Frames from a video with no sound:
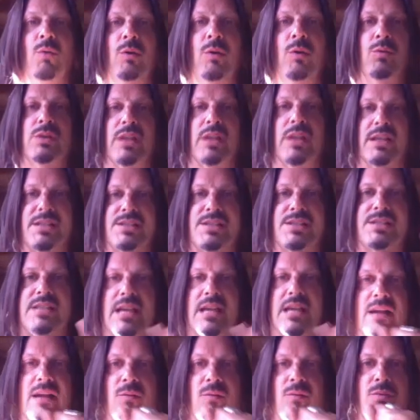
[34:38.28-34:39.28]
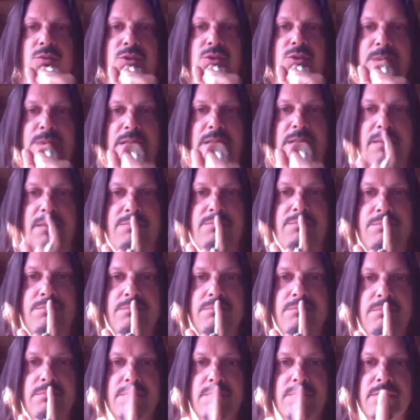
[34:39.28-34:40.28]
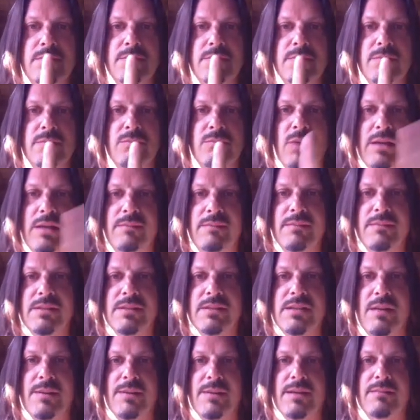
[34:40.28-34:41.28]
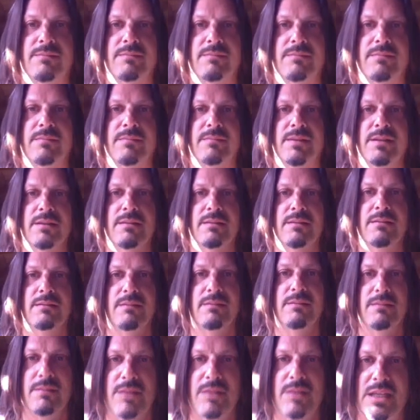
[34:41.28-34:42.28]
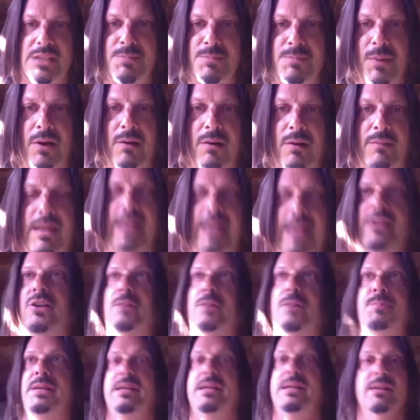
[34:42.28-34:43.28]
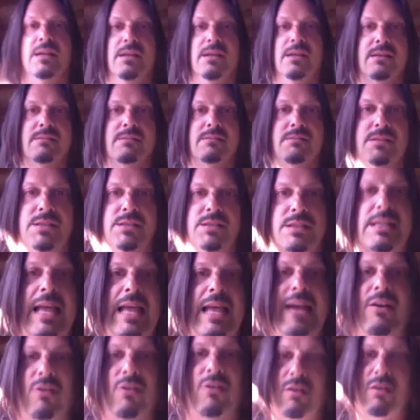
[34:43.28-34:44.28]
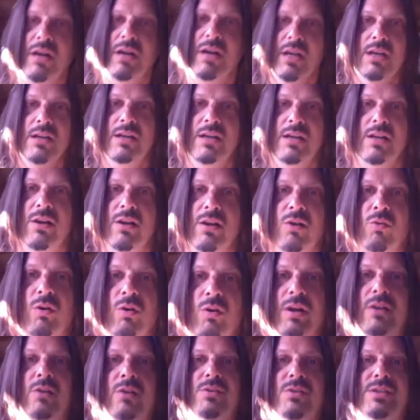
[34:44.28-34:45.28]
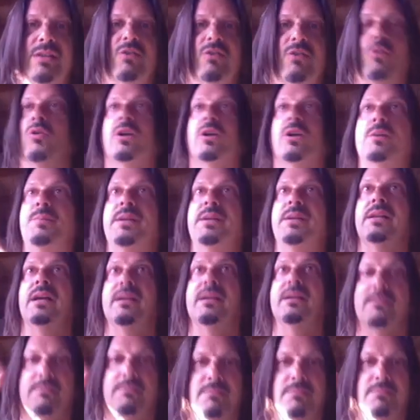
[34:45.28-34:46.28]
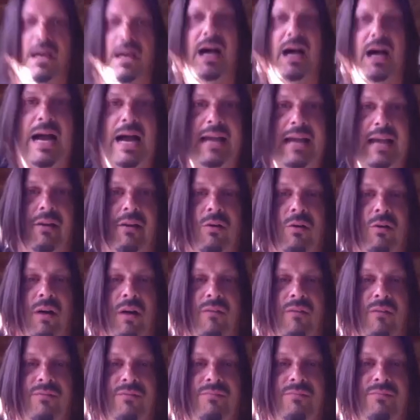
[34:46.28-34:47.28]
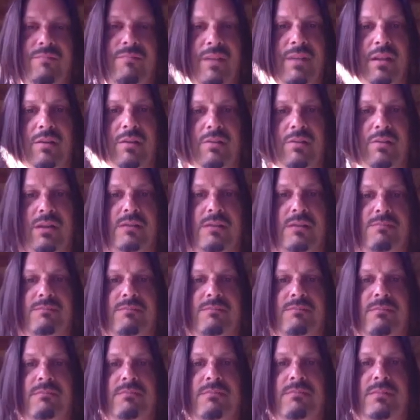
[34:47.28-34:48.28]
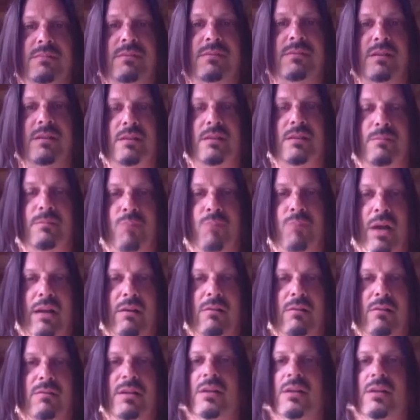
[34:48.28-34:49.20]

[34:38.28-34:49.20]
We would, like, sit and we'd just be like, wait, it's coming. This part, and it could be Slayer, where it goes into, or it could be like the high note of, the the libretto.